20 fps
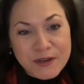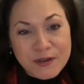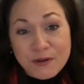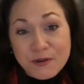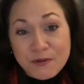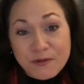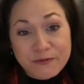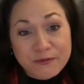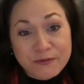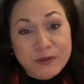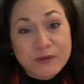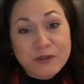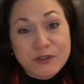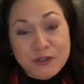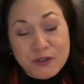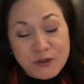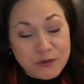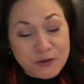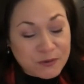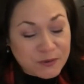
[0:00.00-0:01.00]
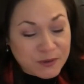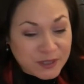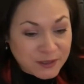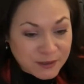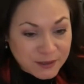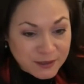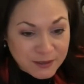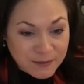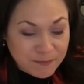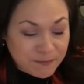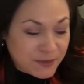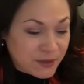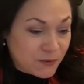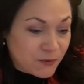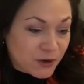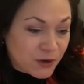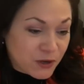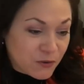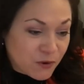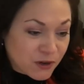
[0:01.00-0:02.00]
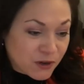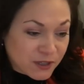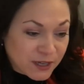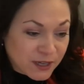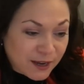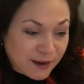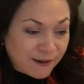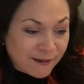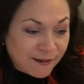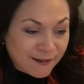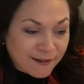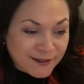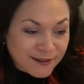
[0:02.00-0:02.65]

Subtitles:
who influenced you to be where you are today.